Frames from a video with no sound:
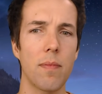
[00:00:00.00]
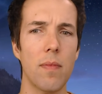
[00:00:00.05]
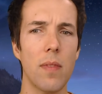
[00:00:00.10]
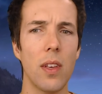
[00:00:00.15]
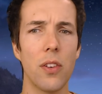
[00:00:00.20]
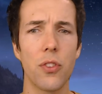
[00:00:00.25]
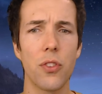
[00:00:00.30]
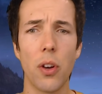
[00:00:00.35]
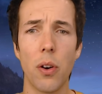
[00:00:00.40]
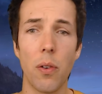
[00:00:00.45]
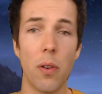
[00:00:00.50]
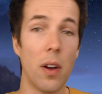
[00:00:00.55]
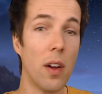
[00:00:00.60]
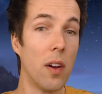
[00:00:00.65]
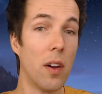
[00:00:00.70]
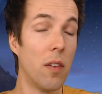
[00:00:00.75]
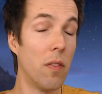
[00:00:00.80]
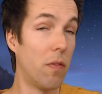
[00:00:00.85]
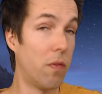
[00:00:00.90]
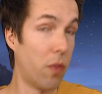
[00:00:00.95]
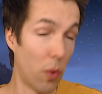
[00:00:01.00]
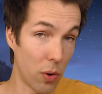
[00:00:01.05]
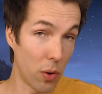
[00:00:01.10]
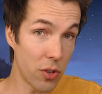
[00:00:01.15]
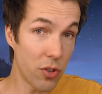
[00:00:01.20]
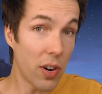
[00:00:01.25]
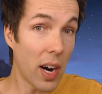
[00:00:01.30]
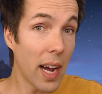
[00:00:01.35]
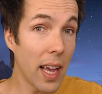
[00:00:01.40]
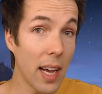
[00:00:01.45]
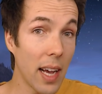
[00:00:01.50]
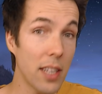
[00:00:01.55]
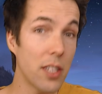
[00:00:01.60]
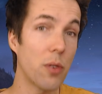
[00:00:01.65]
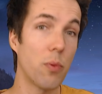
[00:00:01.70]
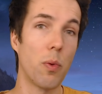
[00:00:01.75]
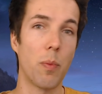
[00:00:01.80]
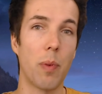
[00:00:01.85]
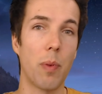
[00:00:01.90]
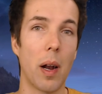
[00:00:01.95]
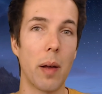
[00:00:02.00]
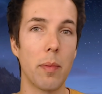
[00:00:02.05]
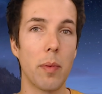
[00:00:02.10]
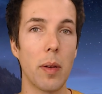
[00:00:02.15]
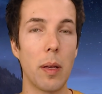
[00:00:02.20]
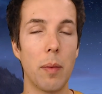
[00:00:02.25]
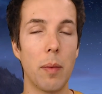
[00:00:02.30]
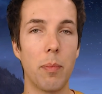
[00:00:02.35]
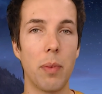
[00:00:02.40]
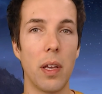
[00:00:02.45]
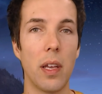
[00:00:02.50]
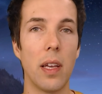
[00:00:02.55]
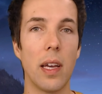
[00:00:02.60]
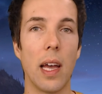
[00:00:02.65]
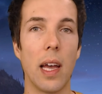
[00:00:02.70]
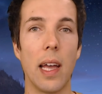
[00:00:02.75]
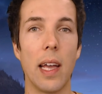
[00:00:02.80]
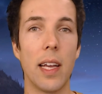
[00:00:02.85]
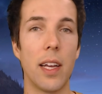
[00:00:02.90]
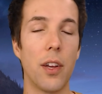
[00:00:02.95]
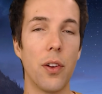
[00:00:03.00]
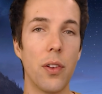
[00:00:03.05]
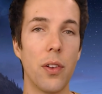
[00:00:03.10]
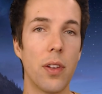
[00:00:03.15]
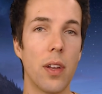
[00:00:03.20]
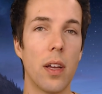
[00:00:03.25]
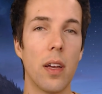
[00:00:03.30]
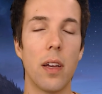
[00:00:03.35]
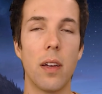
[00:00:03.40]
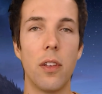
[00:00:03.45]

So, 4 Dryads would probably be a good